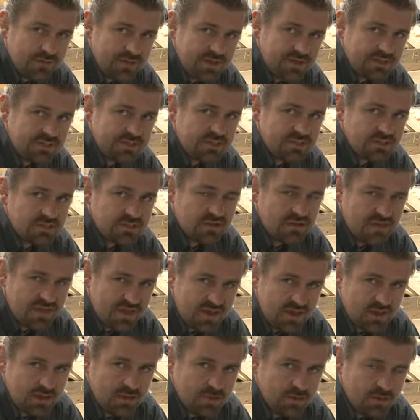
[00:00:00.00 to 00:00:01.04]
this is
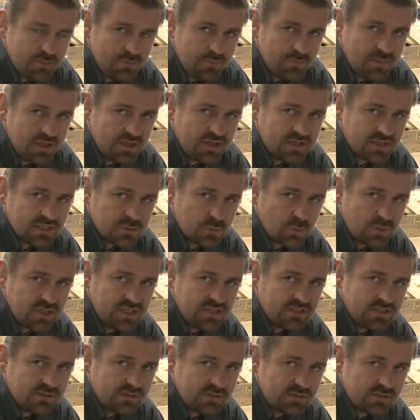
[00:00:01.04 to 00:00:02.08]
the biggest
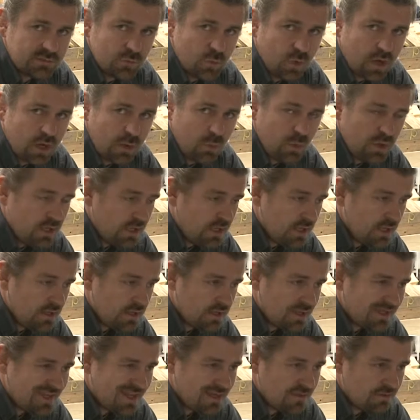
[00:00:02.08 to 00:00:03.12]
reasons why we
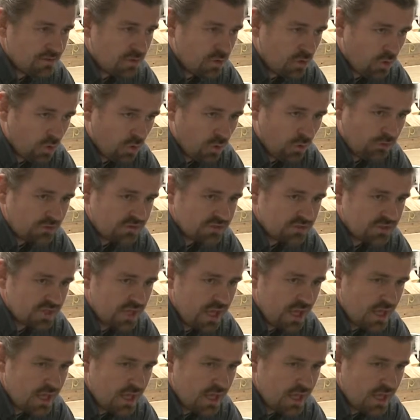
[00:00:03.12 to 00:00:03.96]
get calls